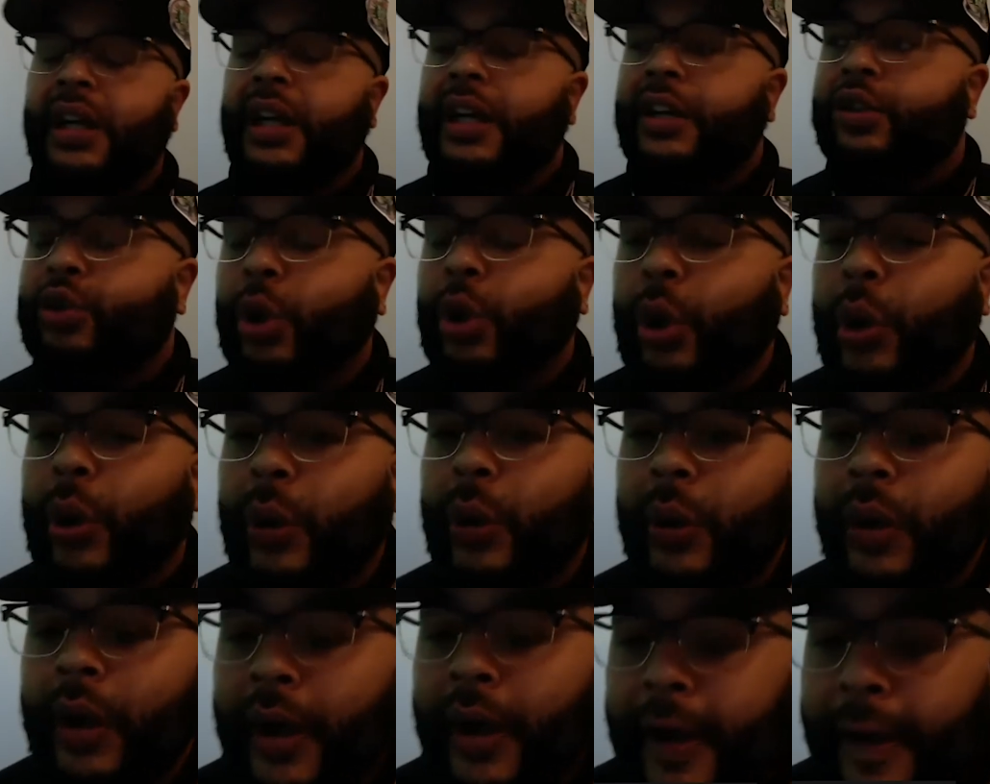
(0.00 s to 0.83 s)

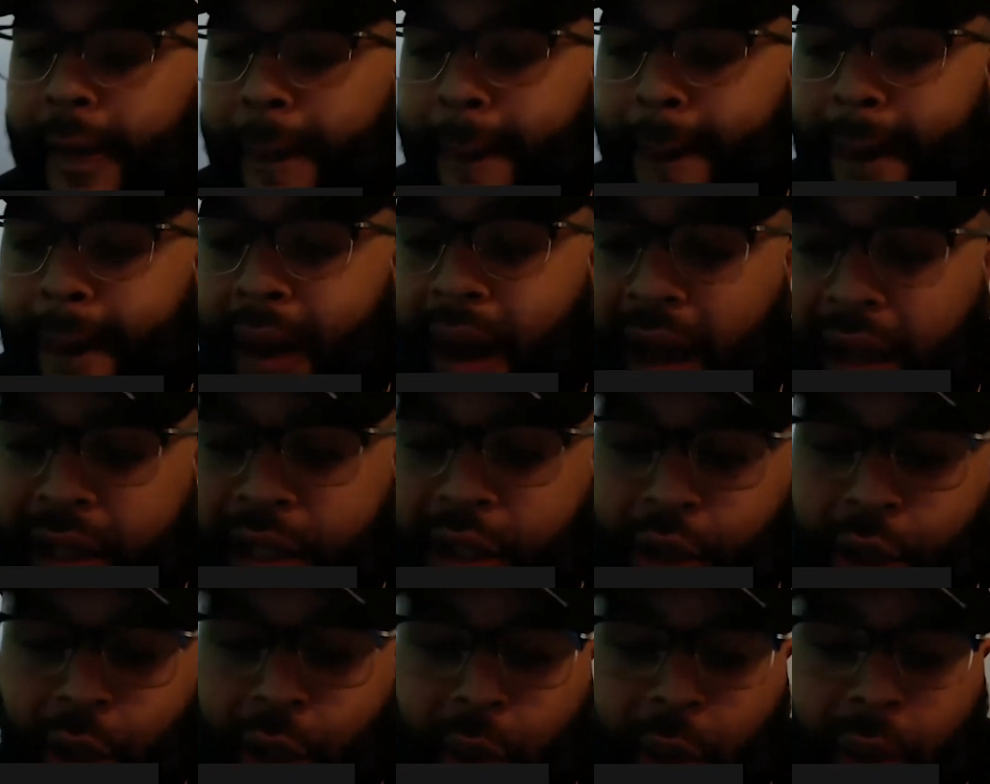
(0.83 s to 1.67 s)
So,
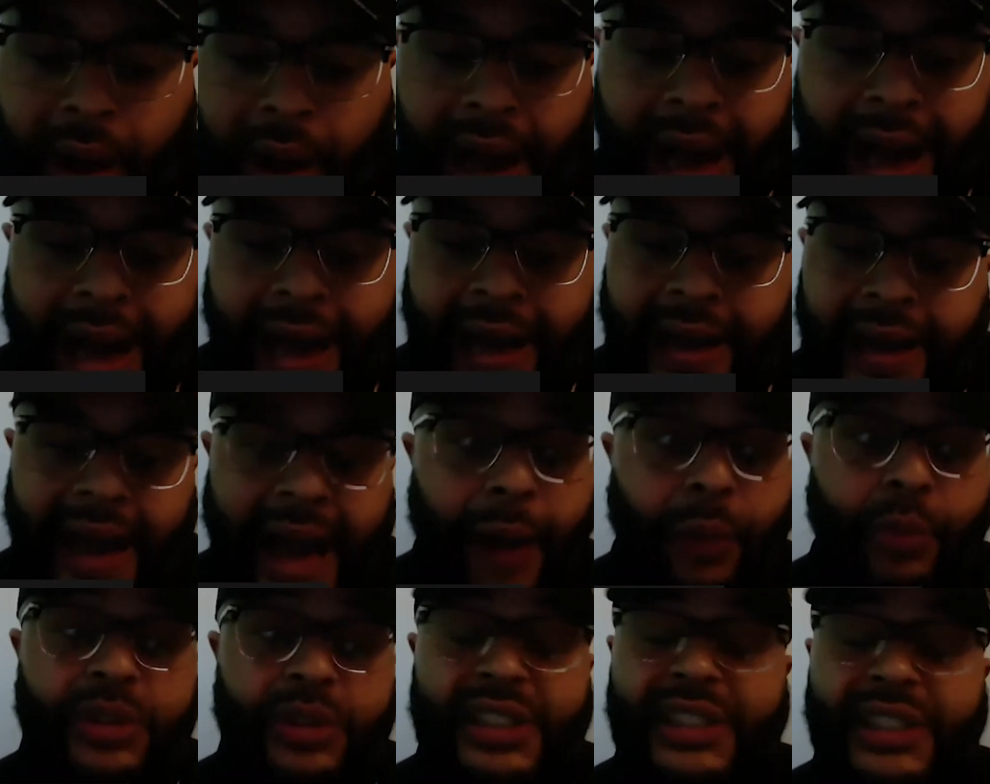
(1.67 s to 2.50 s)

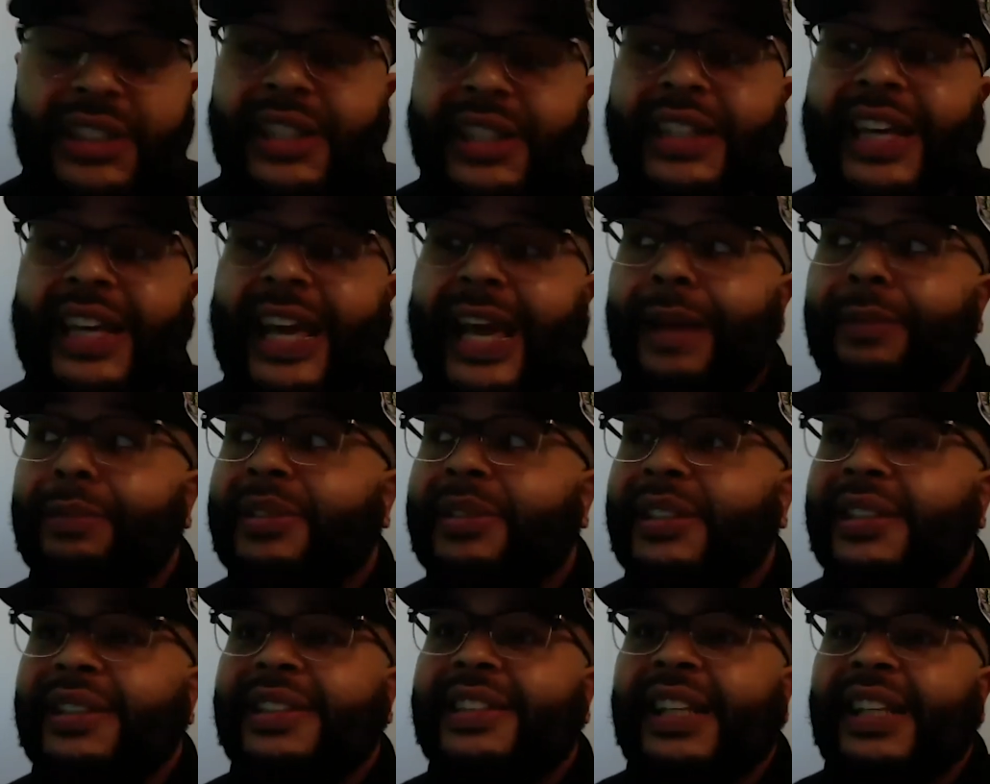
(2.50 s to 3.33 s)
I was in the game
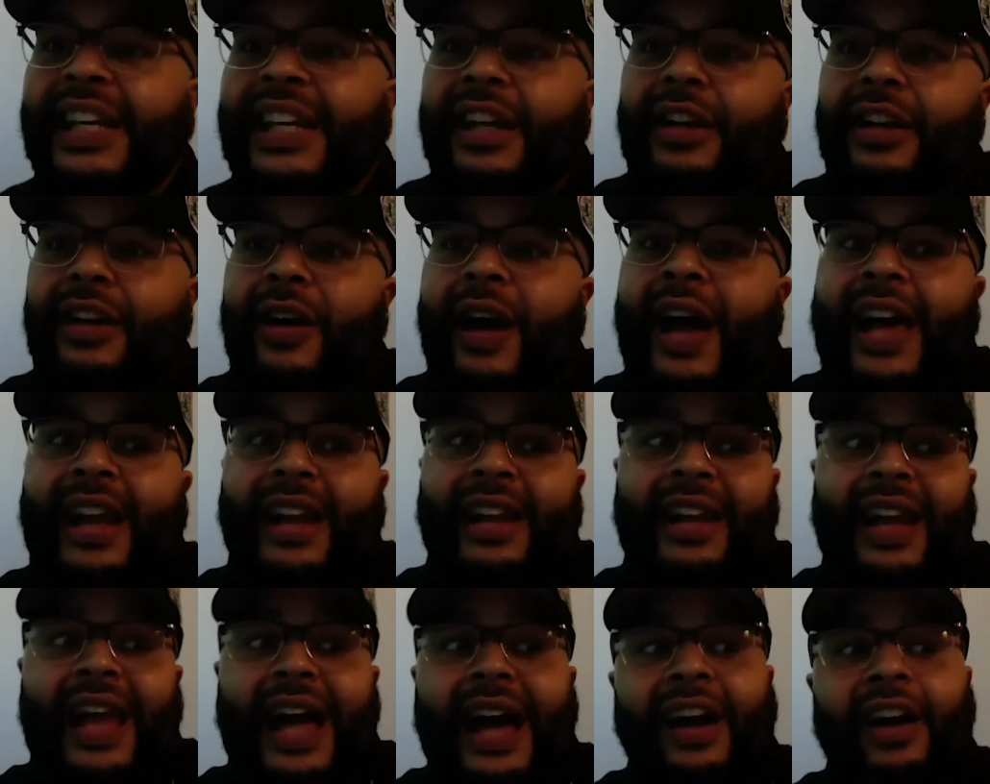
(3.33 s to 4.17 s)
since Singular had
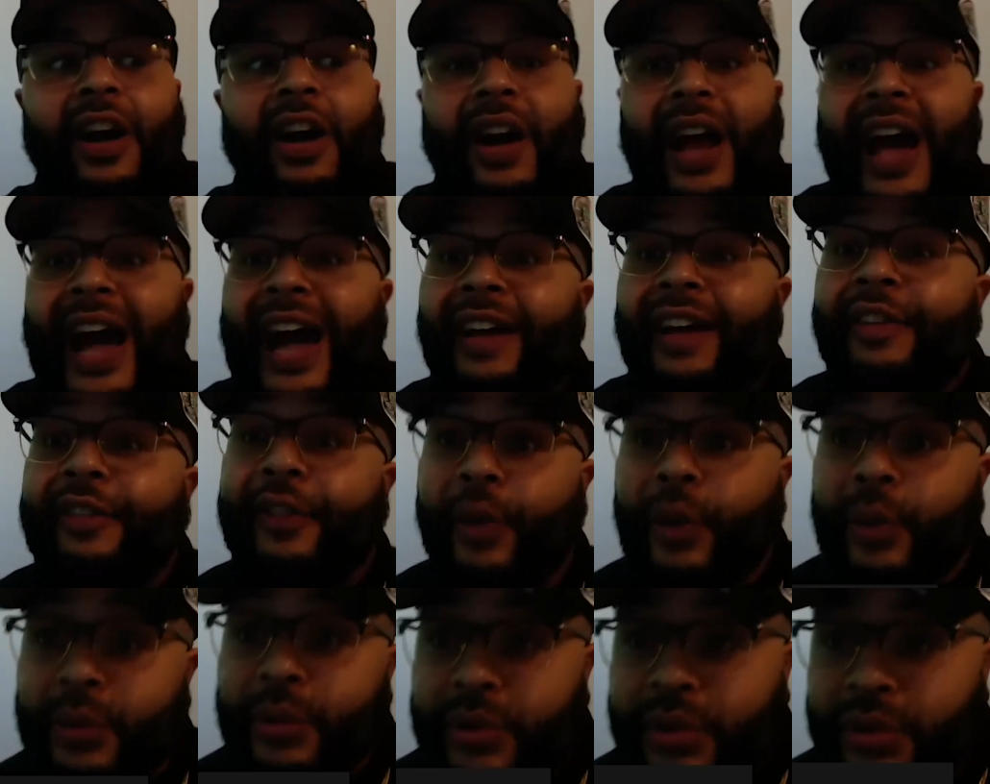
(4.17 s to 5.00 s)
a lock on
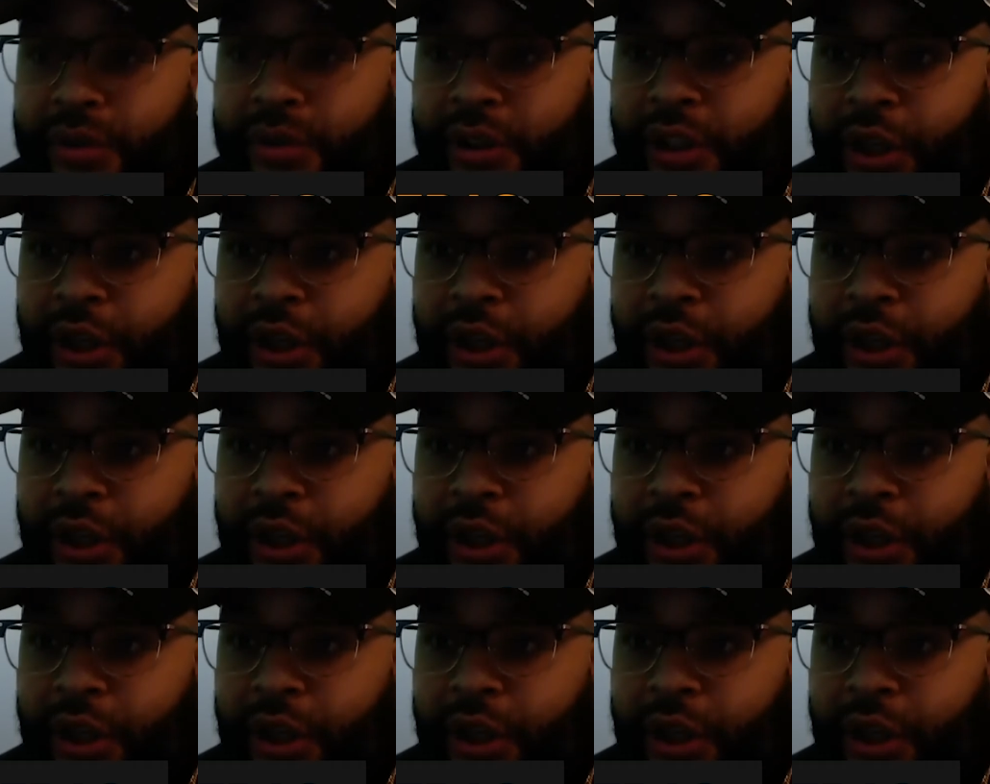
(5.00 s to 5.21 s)
iPhones,